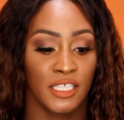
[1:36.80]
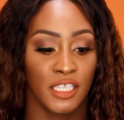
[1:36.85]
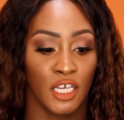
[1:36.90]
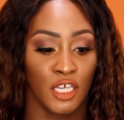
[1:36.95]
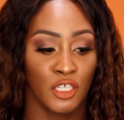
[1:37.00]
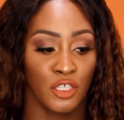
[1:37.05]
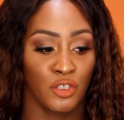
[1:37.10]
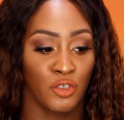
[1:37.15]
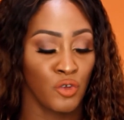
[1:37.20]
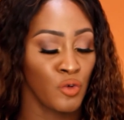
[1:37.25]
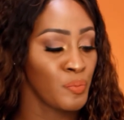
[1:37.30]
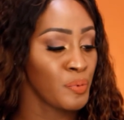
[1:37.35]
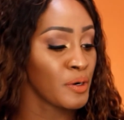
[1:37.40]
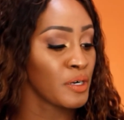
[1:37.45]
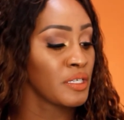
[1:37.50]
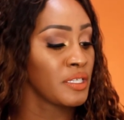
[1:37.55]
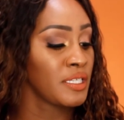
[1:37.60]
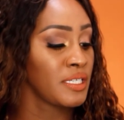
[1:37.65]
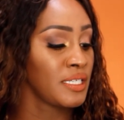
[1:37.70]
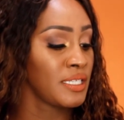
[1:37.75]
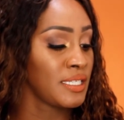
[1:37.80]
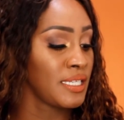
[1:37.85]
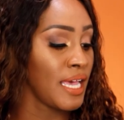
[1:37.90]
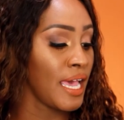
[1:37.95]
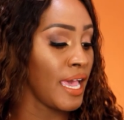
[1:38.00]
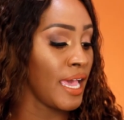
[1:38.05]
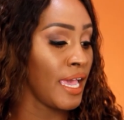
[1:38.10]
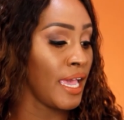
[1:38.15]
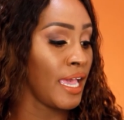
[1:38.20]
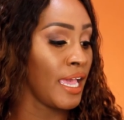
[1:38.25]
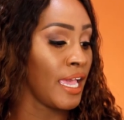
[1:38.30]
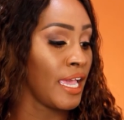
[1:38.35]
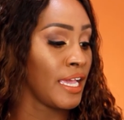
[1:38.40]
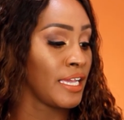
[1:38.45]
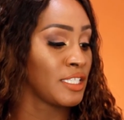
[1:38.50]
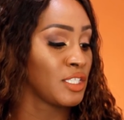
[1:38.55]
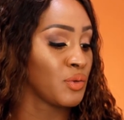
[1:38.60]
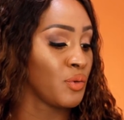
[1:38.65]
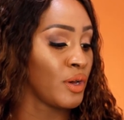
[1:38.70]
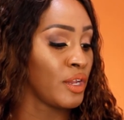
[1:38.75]
the
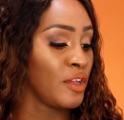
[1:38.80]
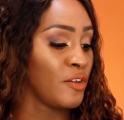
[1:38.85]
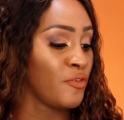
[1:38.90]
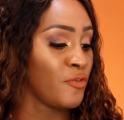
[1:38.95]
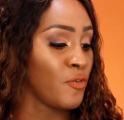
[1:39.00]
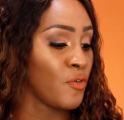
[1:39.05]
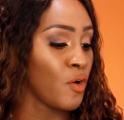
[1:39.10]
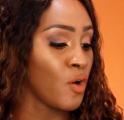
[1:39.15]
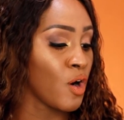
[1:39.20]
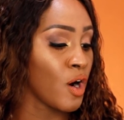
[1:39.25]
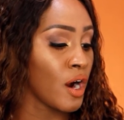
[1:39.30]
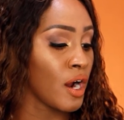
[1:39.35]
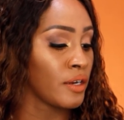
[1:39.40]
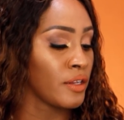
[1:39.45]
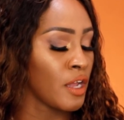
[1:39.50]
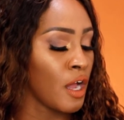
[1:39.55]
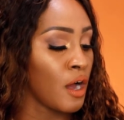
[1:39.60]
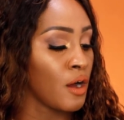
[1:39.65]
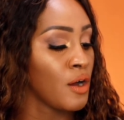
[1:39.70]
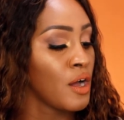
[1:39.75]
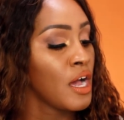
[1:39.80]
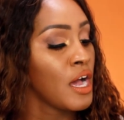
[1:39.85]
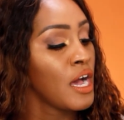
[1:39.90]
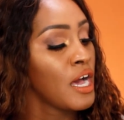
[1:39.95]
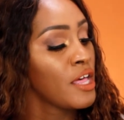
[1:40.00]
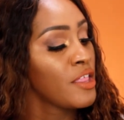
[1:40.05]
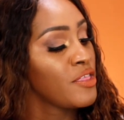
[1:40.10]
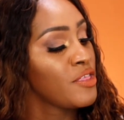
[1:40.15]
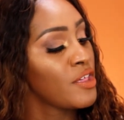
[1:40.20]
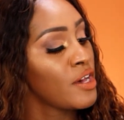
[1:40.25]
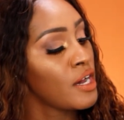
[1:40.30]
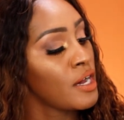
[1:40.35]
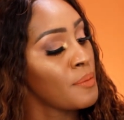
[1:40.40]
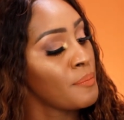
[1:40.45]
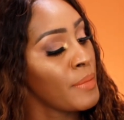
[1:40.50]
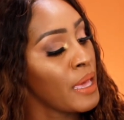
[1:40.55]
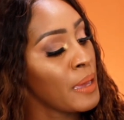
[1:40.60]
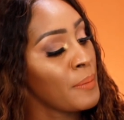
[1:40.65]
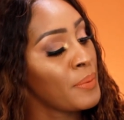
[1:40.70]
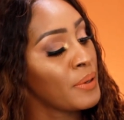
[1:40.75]
Superstay 24, no, the
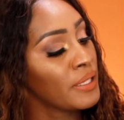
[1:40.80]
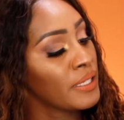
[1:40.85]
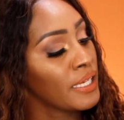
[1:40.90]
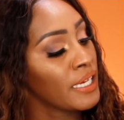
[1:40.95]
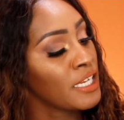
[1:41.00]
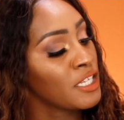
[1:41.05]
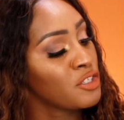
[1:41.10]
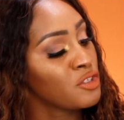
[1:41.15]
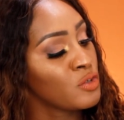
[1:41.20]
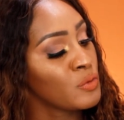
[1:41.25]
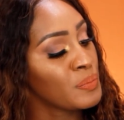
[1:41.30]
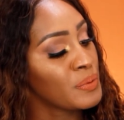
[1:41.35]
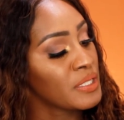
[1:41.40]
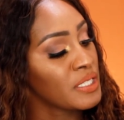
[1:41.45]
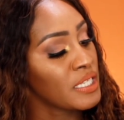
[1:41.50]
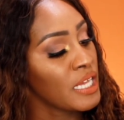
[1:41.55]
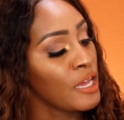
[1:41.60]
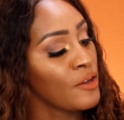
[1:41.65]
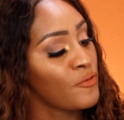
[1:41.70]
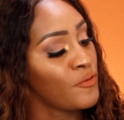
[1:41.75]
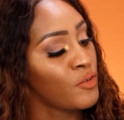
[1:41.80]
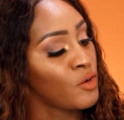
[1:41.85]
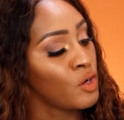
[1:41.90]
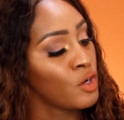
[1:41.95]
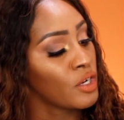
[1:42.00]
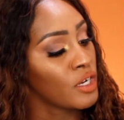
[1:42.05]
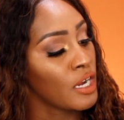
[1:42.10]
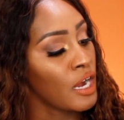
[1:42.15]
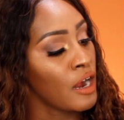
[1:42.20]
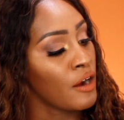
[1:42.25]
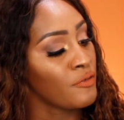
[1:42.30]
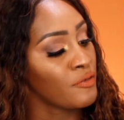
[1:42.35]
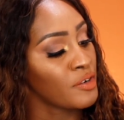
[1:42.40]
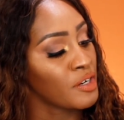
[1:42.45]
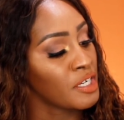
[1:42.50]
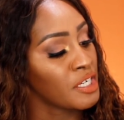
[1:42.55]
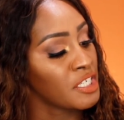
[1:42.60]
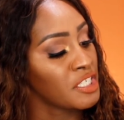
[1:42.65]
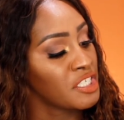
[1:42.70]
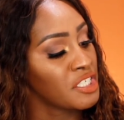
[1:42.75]
Maybelline Superstay Full
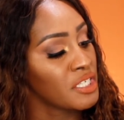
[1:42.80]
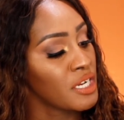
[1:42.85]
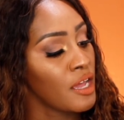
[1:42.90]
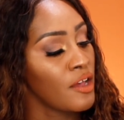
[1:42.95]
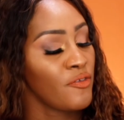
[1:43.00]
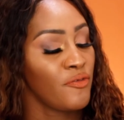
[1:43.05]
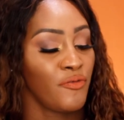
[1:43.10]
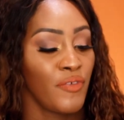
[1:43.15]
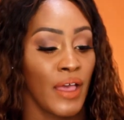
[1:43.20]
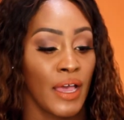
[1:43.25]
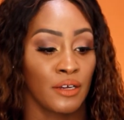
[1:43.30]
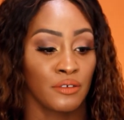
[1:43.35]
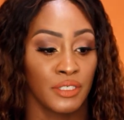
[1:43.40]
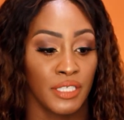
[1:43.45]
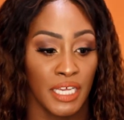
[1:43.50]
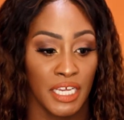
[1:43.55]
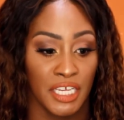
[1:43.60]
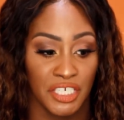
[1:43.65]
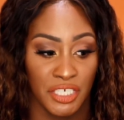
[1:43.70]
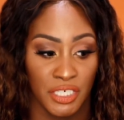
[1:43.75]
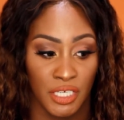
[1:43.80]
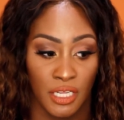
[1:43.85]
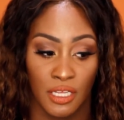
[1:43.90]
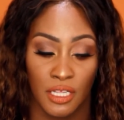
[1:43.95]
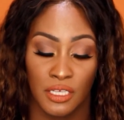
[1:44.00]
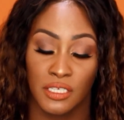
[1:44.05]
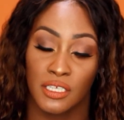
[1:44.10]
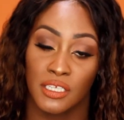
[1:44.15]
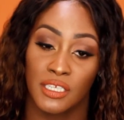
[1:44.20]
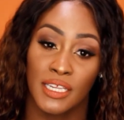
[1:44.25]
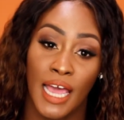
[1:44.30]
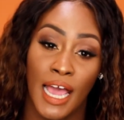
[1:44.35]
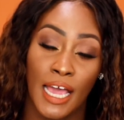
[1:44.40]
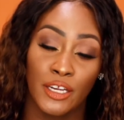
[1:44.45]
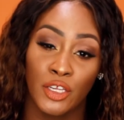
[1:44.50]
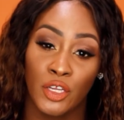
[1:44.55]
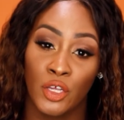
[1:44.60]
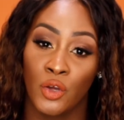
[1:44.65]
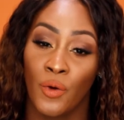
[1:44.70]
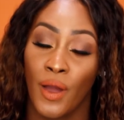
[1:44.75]
Coverage Foundation. This is
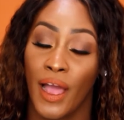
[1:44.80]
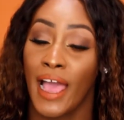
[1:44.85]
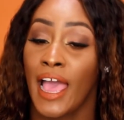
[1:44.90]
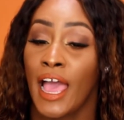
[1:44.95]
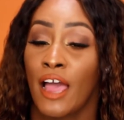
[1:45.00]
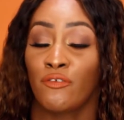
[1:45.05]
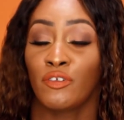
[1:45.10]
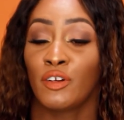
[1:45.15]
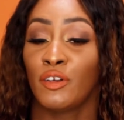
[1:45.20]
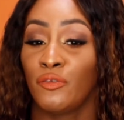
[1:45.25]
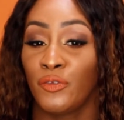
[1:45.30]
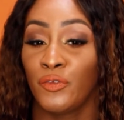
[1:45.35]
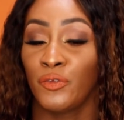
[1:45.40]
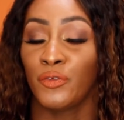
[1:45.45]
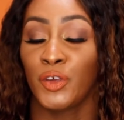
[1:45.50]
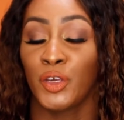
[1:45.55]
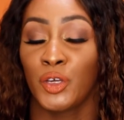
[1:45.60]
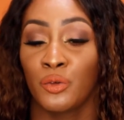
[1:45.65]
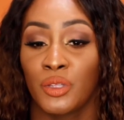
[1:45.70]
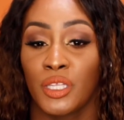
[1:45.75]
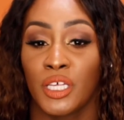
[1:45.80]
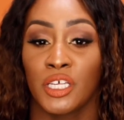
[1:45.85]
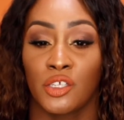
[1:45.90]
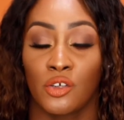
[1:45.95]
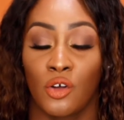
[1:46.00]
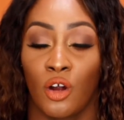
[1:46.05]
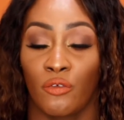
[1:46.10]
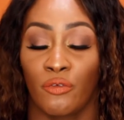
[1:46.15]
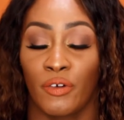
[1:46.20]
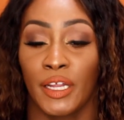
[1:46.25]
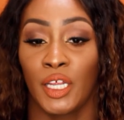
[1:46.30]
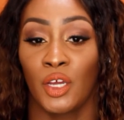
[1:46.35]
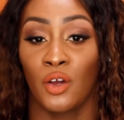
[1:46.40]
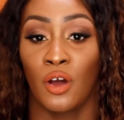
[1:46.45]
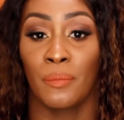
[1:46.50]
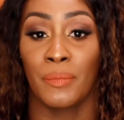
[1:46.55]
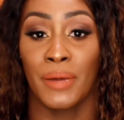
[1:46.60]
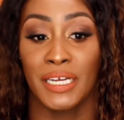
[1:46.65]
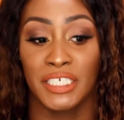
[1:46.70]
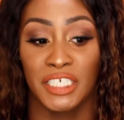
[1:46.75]
not new. I have reviewed this already
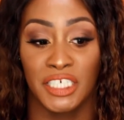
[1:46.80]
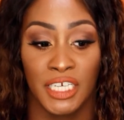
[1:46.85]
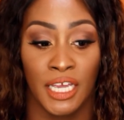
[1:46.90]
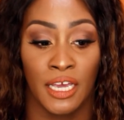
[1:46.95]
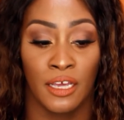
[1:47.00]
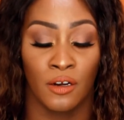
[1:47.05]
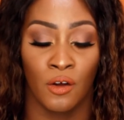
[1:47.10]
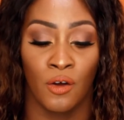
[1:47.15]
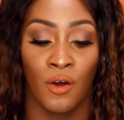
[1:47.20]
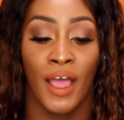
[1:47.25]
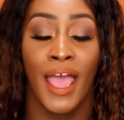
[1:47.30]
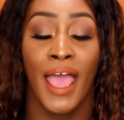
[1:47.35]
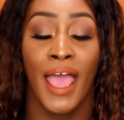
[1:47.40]
on my channel.